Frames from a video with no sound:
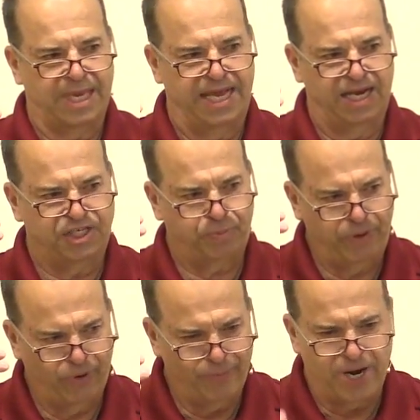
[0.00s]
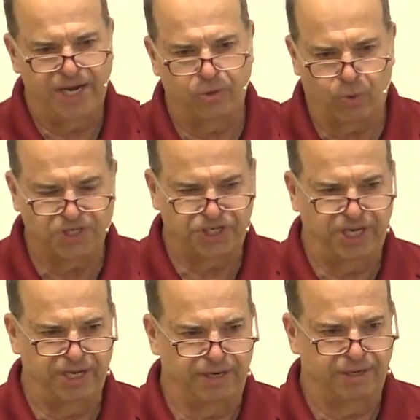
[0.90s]
And let's be reminded once
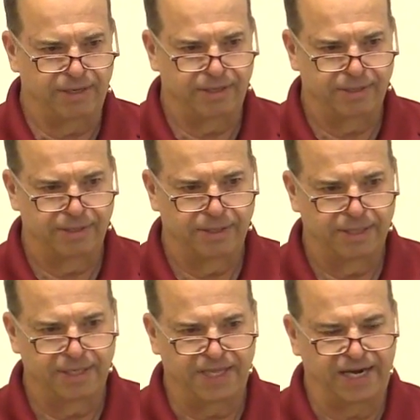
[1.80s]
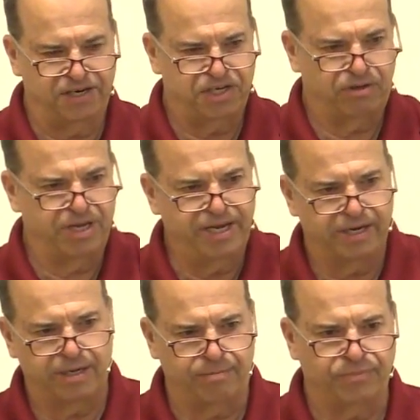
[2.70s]
again that until he
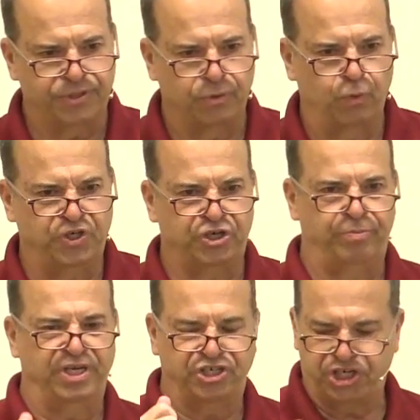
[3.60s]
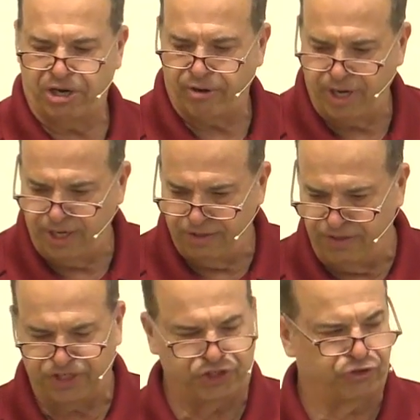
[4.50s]
comes, we should be sharing
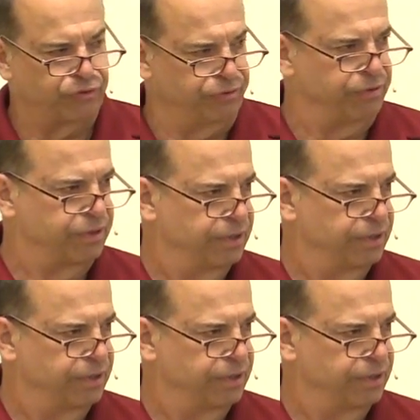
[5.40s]
this truth